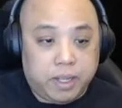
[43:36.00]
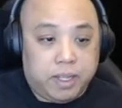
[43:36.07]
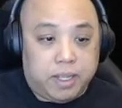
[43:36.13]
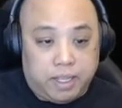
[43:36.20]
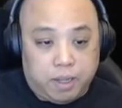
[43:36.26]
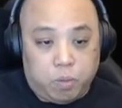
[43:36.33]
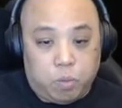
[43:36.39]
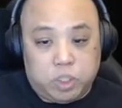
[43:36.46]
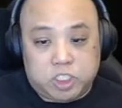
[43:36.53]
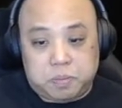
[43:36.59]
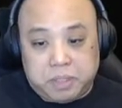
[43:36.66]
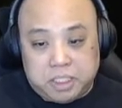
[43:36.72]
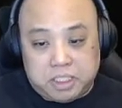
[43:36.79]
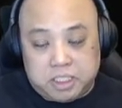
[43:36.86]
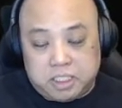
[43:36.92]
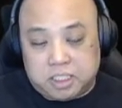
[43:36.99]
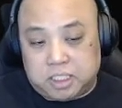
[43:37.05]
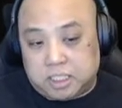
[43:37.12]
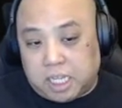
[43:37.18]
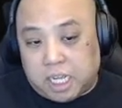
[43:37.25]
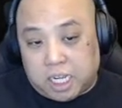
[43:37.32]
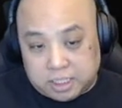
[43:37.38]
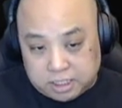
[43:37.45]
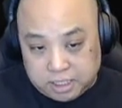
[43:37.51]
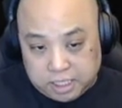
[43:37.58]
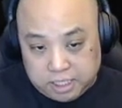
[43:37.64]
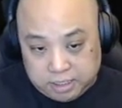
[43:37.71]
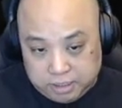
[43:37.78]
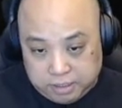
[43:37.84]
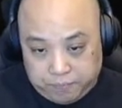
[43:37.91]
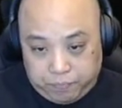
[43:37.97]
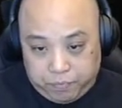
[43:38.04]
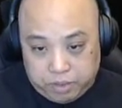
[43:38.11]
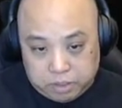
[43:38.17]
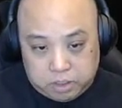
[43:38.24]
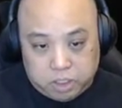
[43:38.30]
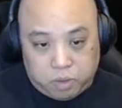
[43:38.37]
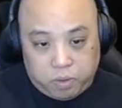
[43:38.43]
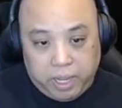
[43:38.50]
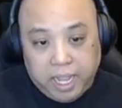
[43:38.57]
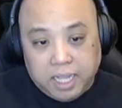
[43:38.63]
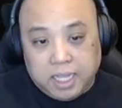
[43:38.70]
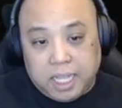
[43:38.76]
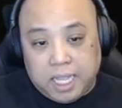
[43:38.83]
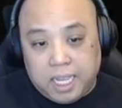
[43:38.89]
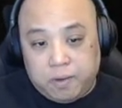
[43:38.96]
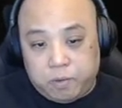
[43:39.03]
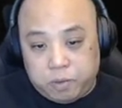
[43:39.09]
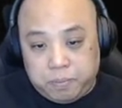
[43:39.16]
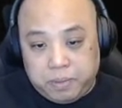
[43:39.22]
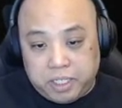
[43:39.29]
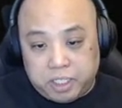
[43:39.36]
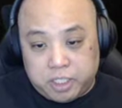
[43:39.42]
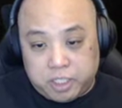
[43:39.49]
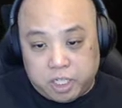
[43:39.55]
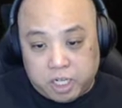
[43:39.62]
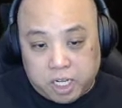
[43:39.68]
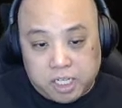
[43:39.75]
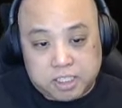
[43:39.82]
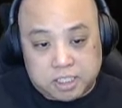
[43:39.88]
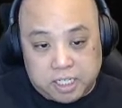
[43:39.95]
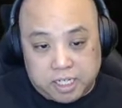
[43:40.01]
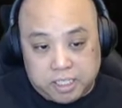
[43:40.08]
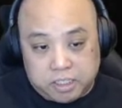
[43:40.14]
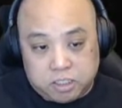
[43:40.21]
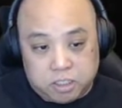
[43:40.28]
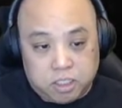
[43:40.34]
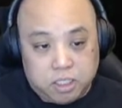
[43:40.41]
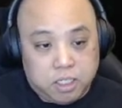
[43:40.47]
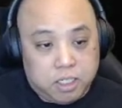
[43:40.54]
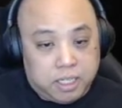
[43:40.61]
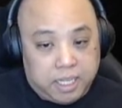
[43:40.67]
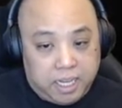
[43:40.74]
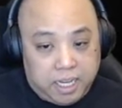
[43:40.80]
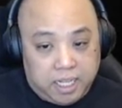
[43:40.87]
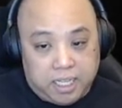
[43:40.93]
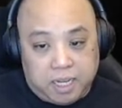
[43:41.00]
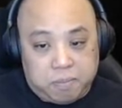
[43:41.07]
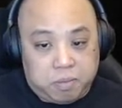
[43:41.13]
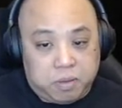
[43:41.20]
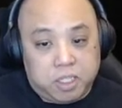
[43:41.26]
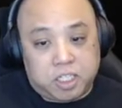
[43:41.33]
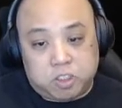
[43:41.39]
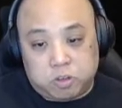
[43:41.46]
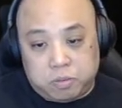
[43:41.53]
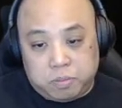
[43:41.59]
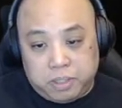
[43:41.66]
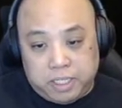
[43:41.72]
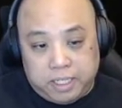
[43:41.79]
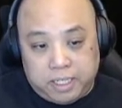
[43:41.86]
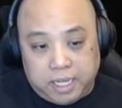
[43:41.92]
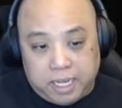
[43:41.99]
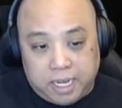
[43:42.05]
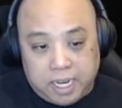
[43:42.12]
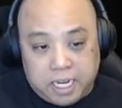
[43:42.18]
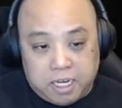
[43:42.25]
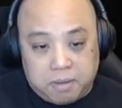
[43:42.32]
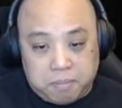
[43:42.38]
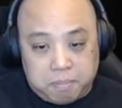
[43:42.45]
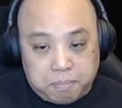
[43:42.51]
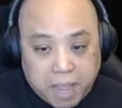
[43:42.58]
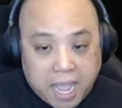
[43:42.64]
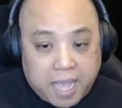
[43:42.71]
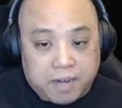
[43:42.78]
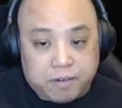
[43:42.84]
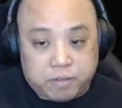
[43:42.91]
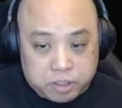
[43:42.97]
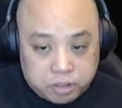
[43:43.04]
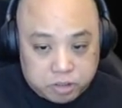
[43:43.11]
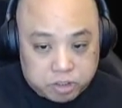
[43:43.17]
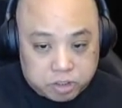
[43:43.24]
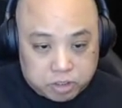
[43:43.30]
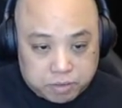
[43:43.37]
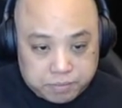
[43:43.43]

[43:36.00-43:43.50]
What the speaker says: and which species is oxidizing. So Li would be a good oxidizer. Li plus would be a bad reducer.